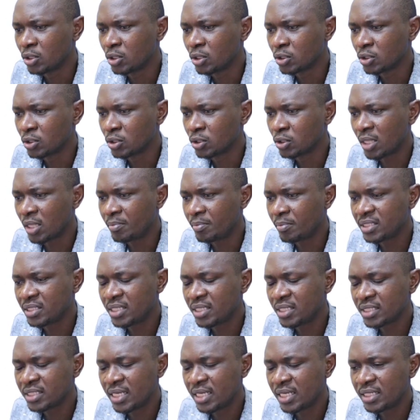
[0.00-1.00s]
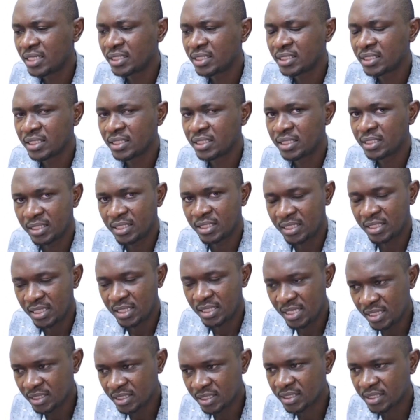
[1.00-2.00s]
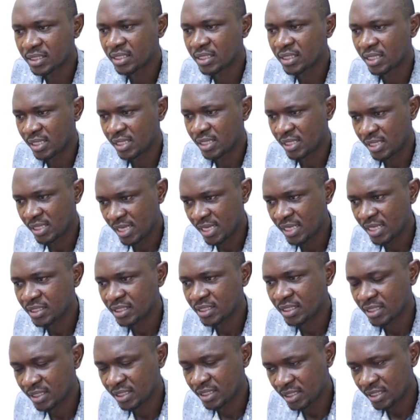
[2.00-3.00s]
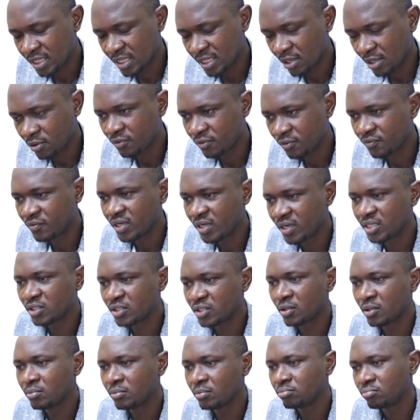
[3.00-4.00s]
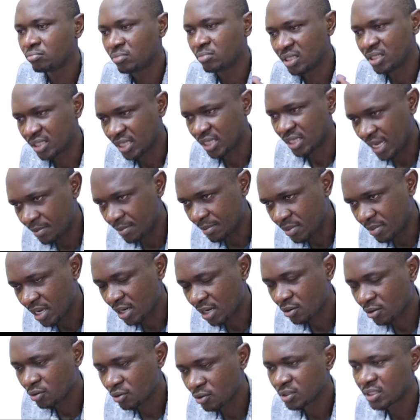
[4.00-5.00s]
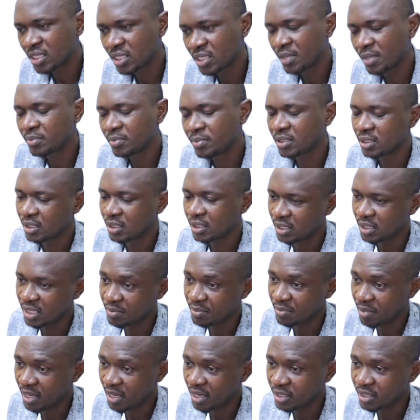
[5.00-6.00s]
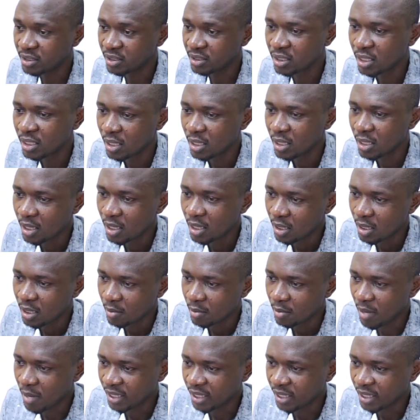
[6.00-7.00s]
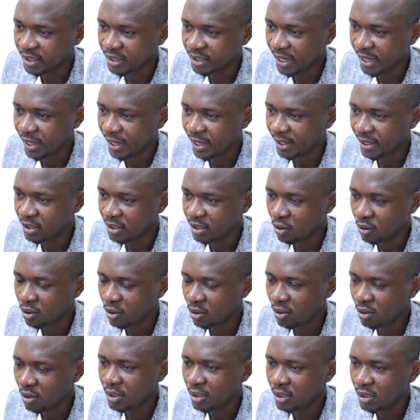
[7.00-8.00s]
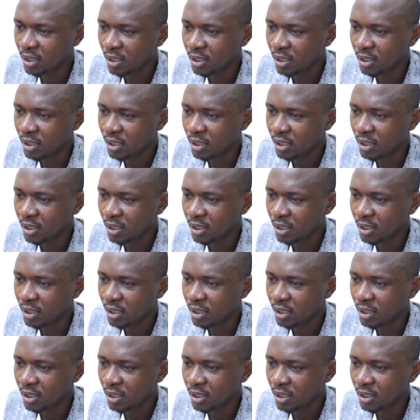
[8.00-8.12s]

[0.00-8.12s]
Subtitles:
So the business entity is, yes, it is a convention, it can be a concept, depends, but the whole